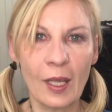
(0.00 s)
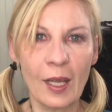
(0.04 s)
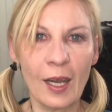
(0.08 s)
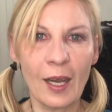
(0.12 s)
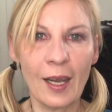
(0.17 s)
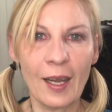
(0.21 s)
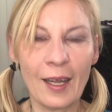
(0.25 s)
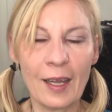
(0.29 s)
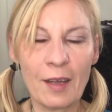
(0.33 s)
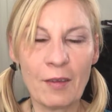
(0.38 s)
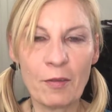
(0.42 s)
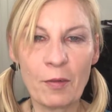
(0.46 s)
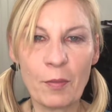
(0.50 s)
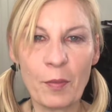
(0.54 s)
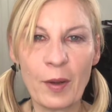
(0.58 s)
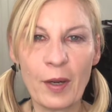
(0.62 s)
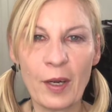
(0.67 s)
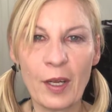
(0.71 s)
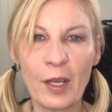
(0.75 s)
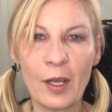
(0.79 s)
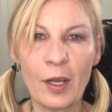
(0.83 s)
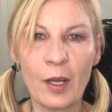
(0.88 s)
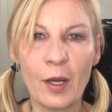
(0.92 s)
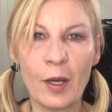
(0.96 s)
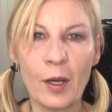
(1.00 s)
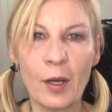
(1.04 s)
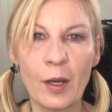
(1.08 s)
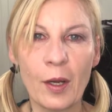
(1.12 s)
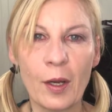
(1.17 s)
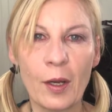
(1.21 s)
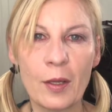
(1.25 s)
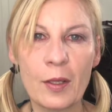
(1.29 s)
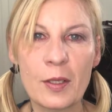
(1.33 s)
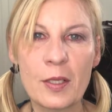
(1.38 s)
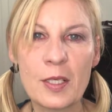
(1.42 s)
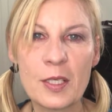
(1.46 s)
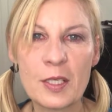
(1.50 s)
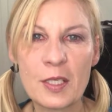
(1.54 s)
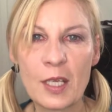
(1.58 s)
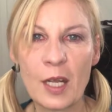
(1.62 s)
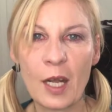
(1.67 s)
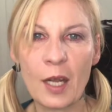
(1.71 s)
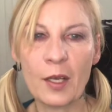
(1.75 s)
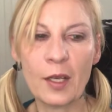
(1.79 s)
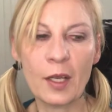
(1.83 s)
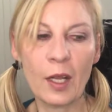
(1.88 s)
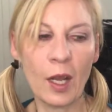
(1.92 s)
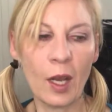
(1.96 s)
Hi everybody, it's
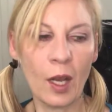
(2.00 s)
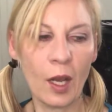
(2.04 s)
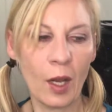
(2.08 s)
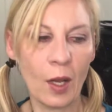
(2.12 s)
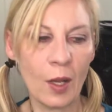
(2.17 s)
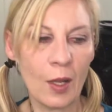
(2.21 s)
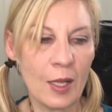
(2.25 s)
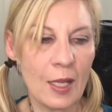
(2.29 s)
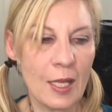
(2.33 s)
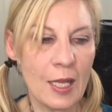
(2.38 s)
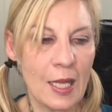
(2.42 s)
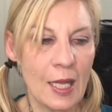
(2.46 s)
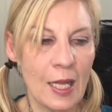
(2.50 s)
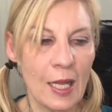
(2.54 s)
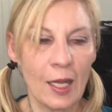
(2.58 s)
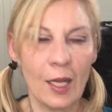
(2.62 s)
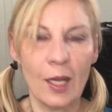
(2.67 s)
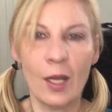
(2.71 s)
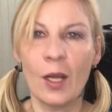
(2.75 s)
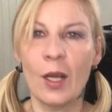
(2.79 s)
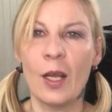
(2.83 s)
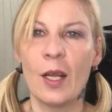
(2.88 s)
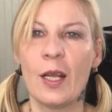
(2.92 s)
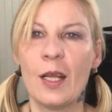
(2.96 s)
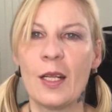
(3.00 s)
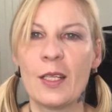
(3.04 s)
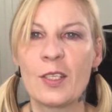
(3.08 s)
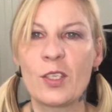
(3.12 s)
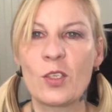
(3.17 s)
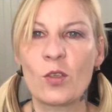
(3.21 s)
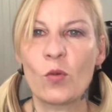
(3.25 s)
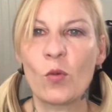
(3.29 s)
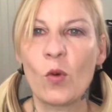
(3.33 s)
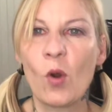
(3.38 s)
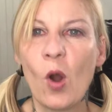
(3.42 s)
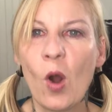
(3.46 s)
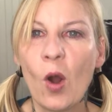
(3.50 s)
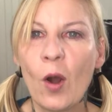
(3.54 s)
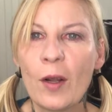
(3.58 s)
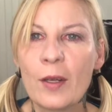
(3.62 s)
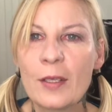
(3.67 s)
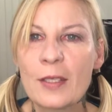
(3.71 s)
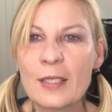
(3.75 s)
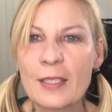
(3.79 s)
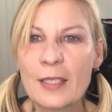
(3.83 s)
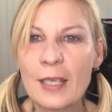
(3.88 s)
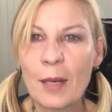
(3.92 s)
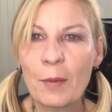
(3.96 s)
Tanya. It's raw
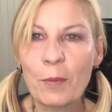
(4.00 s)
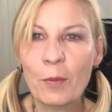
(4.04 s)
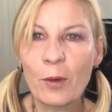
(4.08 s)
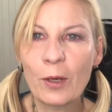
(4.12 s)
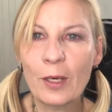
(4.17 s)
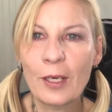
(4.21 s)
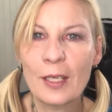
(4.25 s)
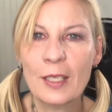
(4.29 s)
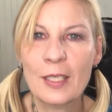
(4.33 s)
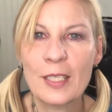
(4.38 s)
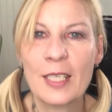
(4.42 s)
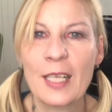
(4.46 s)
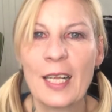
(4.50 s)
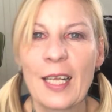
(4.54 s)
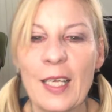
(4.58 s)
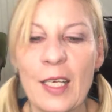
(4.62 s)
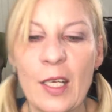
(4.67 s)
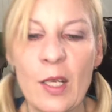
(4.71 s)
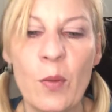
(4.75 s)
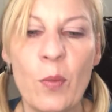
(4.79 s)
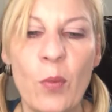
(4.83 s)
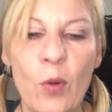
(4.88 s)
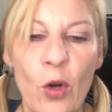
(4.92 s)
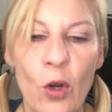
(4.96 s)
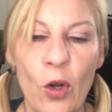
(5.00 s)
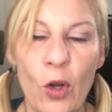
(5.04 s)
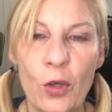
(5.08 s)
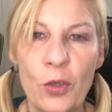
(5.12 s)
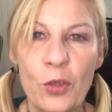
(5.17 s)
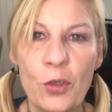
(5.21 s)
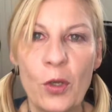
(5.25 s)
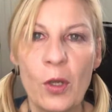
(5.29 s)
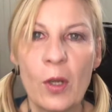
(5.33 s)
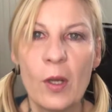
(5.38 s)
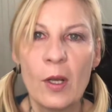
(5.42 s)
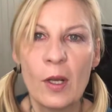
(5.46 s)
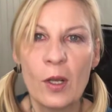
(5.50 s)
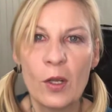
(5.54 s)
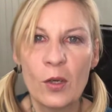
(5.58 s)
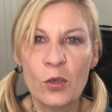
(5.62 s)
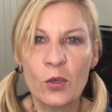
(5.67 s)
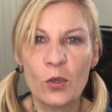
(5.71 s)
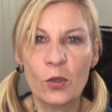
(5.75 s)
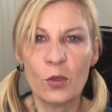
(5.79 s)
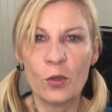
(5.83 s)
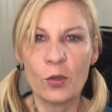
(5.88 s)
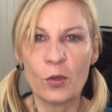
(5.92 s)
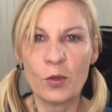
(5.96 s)
and somewhat slightly blurred.
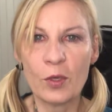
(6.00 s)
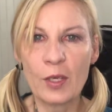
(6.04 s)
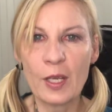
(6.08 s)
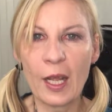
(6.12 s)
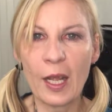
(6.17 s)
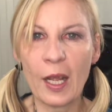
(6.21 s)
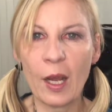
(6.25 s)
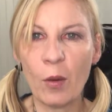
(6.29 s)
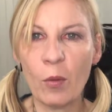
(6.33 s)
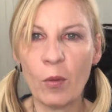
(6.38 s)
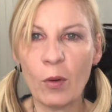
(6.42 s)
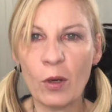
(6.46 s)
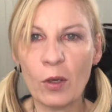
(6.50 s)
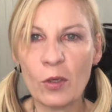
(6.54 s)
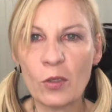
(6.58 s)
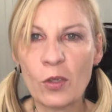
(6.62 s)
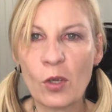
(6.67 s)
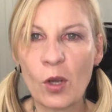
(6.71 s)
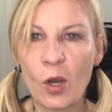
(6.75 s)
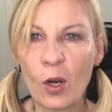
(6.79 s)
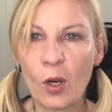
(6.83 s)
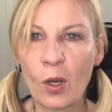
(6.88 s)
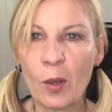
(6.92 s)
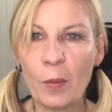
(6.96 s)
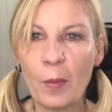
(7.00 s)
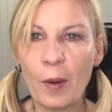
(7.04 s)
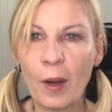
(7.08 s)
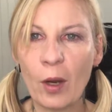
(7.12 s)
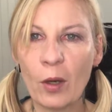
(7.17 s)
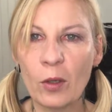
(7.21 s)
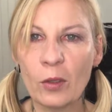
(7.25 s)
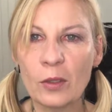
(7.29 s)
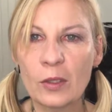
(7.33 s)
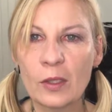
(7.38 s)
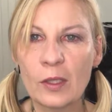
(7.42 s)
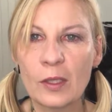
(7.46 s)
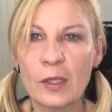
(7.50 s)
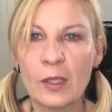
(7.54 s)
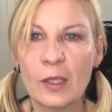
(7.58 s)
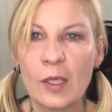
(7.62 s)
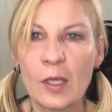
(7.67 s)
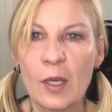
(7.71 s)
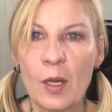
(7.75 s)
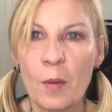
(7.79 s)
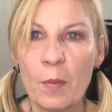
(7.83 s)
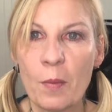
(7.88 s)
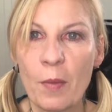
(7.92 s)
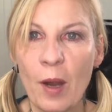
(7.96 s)
Today I want to talk about
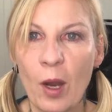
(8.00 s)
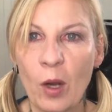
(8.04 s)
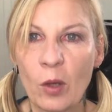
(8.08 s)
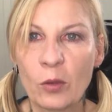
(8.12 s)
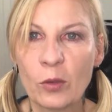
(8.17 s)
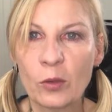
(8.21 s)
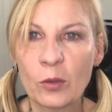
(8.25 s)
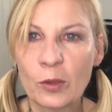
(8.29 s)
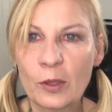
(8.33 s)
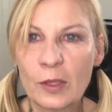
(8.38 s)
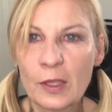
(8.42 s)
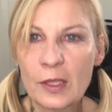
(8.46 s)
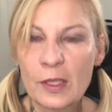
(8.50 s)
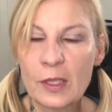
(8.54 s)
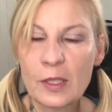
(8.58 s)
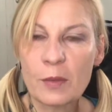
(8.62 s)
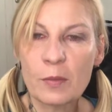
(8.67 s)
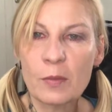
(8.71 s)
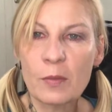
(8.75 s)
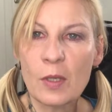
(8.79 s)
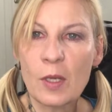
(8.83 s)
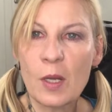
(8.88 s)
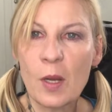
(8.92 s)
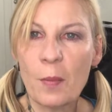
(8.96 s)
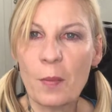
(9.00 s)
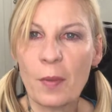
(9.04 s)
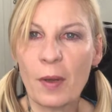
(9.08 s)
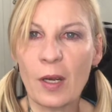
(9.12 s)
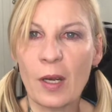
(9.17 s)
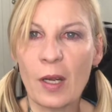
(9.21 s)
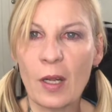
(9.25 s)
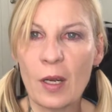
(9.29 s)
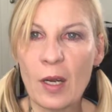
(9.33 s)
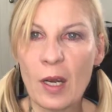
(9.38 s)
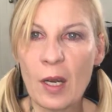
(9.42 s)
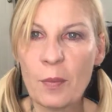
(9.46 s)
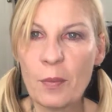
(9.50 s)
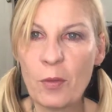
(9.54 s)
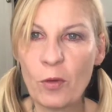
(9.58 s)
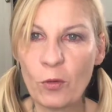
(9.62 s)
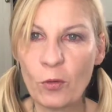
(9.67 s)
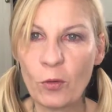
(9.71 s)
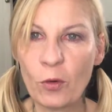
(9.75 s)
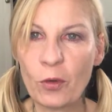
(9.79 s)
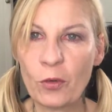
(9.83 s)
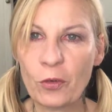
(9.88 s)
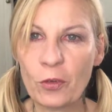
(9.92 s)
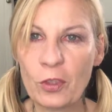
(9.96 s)
boundaries, but let me
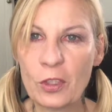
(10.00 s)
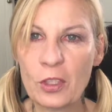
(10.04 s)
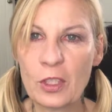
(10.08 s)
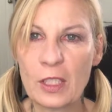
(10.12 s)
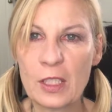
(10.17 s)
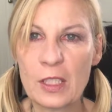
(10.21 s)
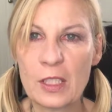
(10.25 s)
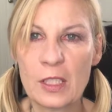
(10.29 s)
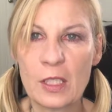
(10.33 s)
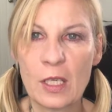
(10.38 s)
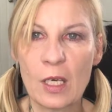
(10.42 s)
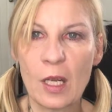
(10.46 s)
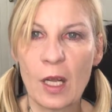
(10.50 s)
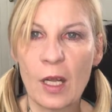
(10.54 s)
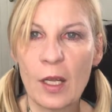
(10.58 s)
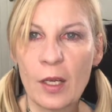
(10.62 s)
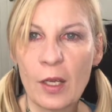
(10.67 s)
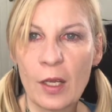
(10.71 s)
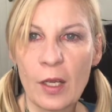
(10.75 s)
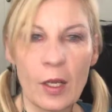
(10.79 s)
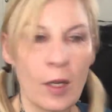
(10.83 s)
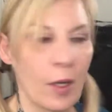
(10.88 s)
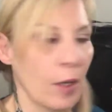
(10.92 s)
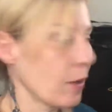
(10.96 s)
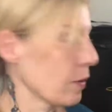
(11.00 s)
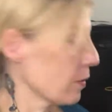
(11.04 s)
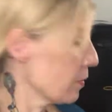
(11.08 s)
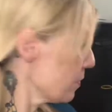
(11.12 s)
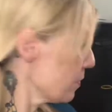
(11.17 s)
first adjust the light here.